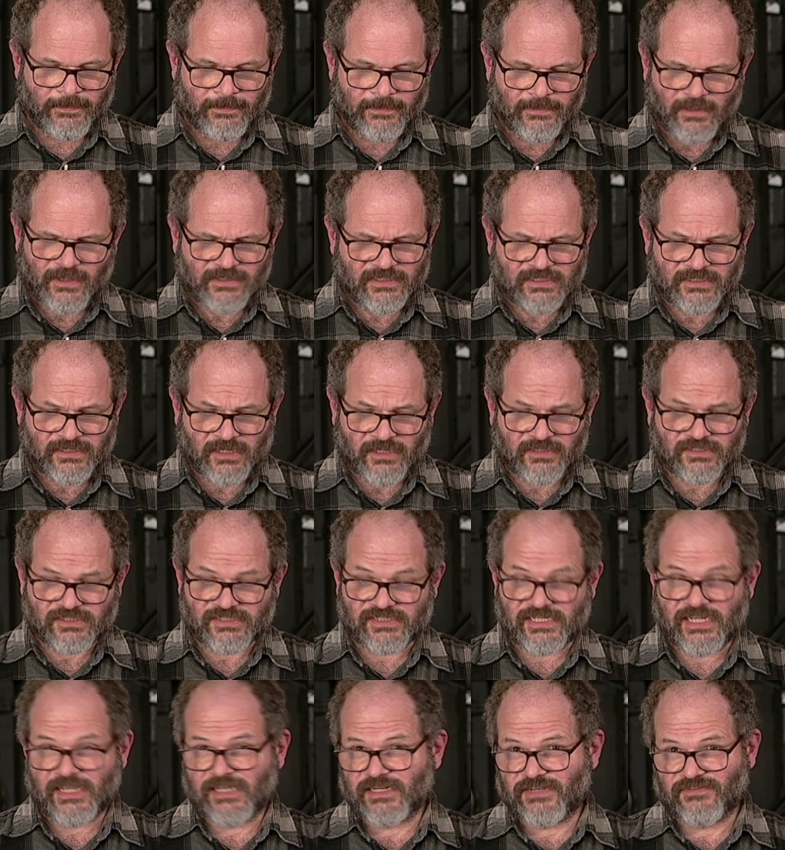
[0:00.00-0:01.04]
I didn't
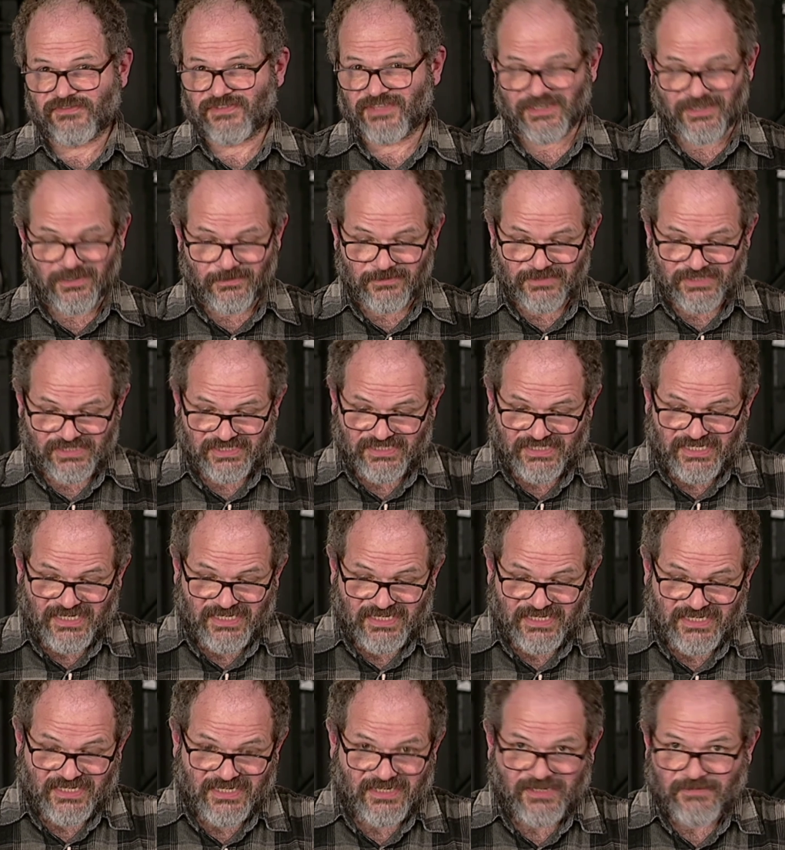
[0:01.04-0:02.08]
understand everything I was
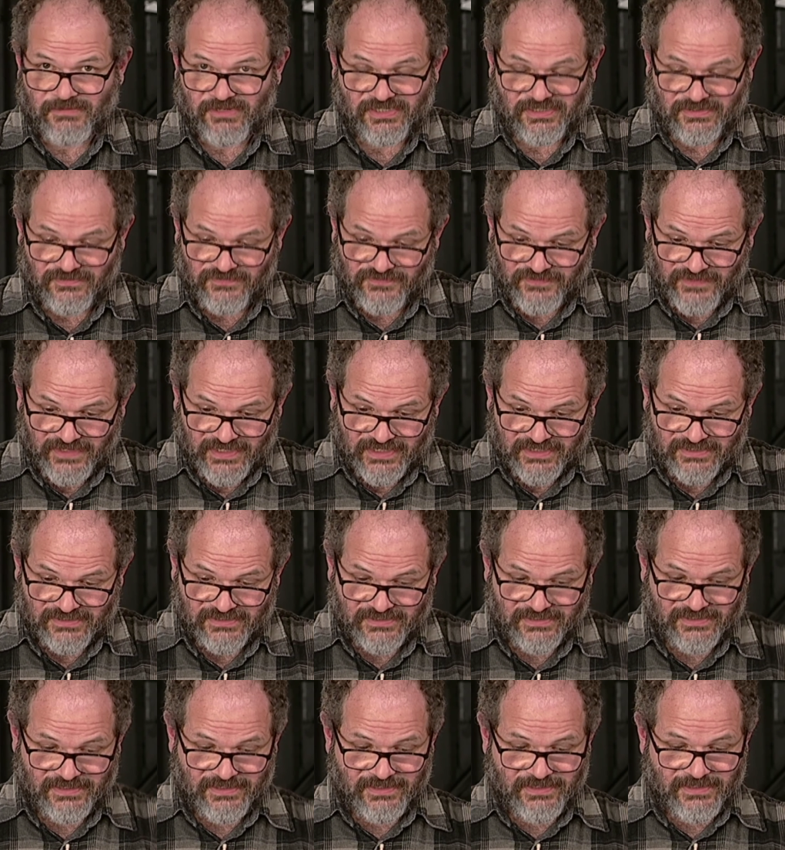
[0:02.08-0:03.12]
singing, I must
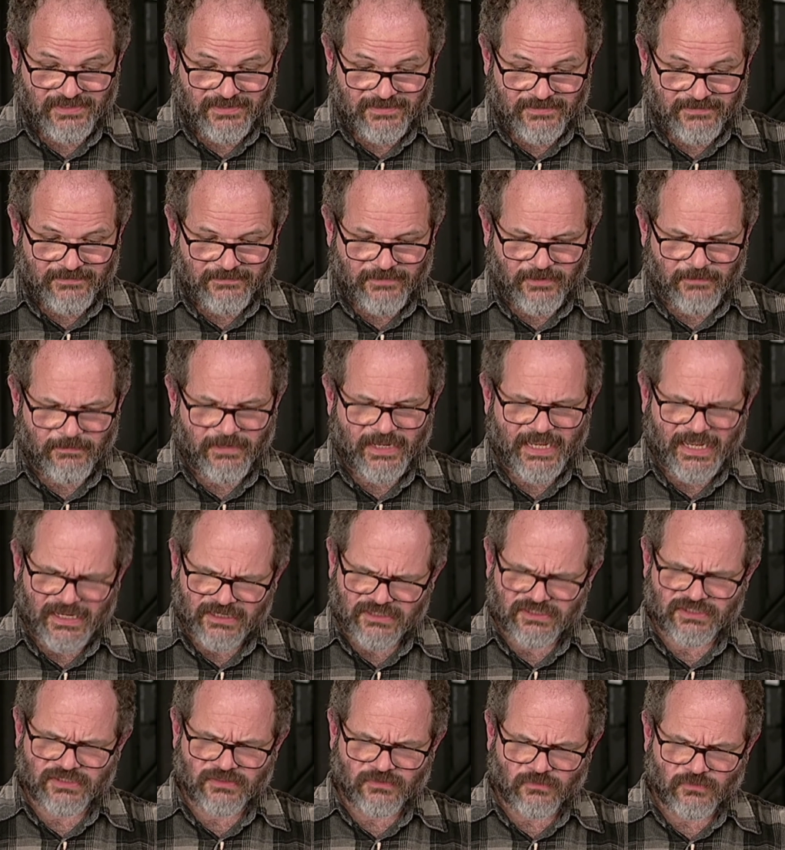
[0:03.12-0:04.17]
confess, but my
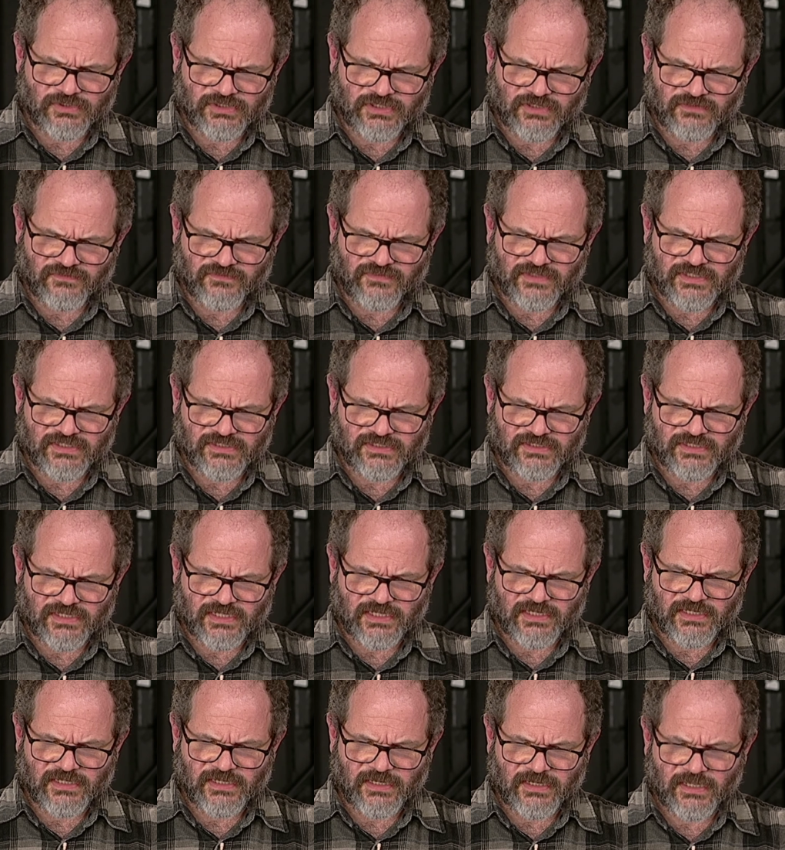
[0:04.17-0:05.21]
accent was
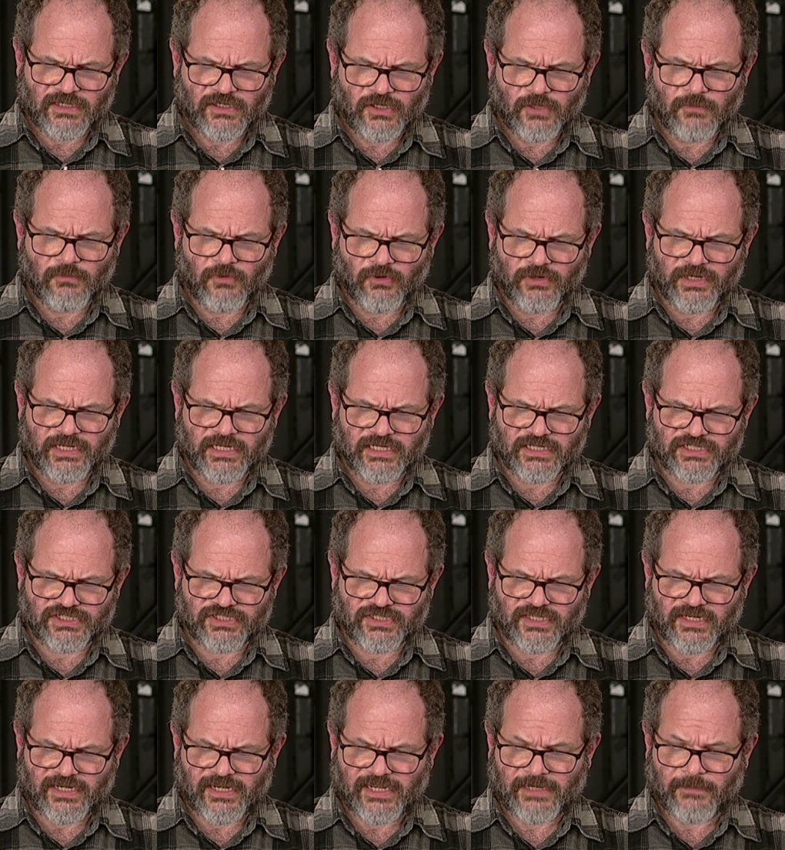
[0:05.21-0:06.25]
convincing, and I knew more English
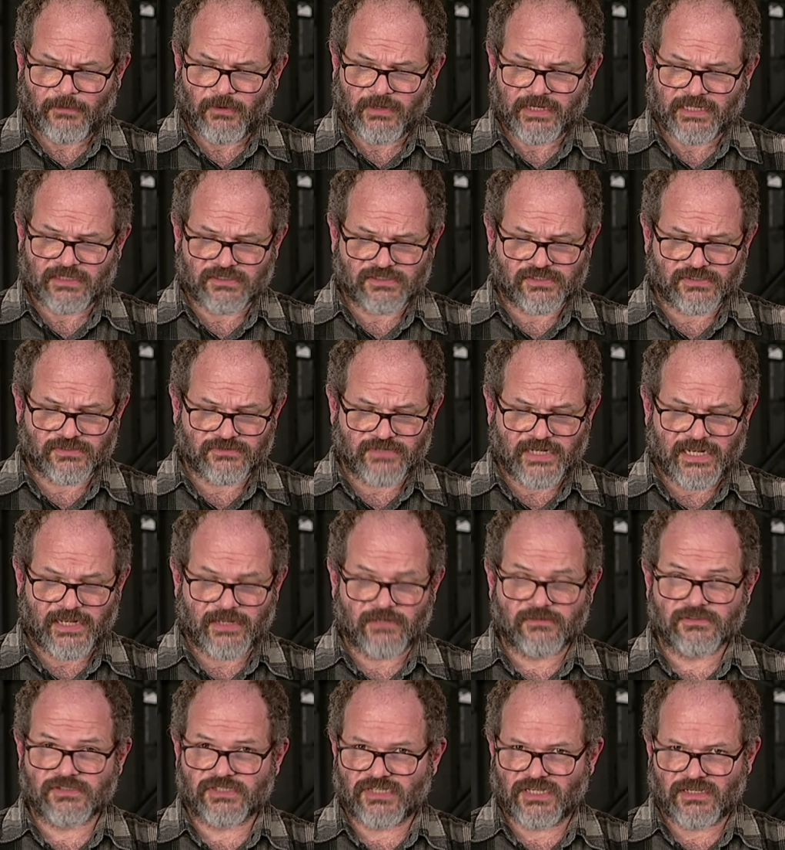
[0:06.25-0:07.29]
than anyone else
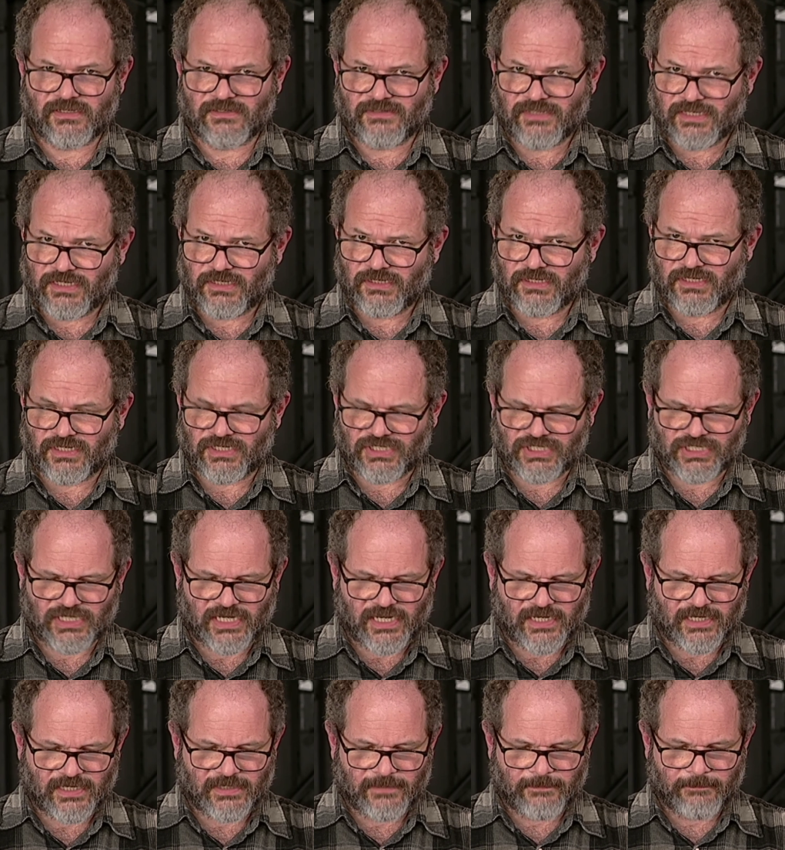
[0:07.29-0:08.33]
around, so they couldn't
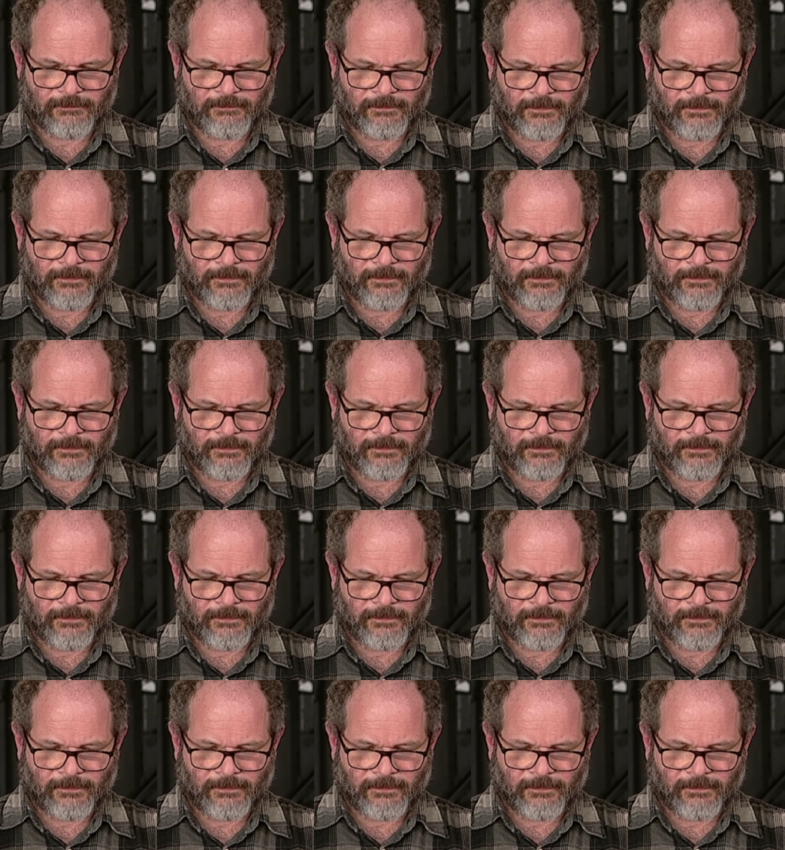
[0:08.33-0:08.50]
check.